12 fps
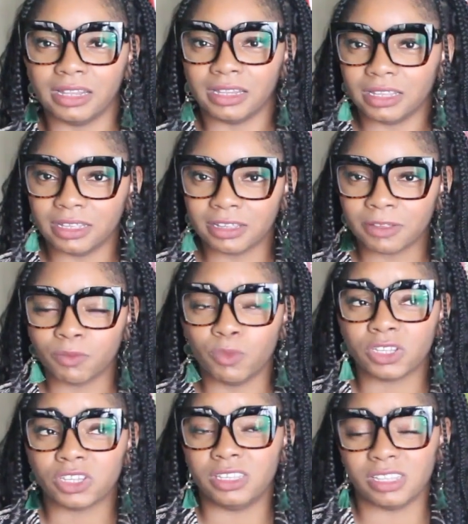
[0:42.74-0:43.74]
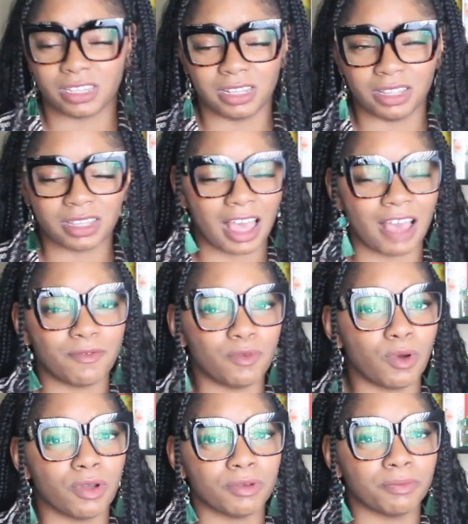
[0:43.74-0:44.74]
look, which this look I've
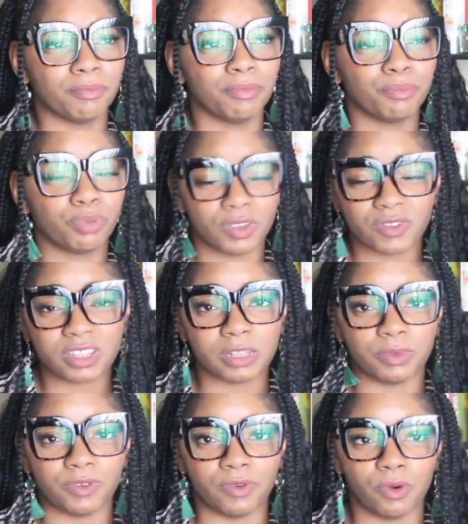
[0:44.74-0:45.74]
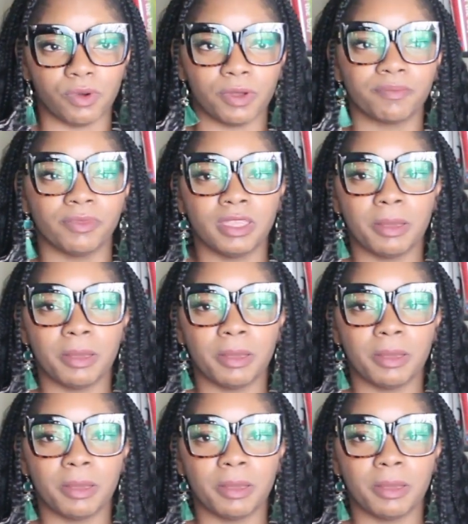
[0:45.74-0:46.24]
worn previously before,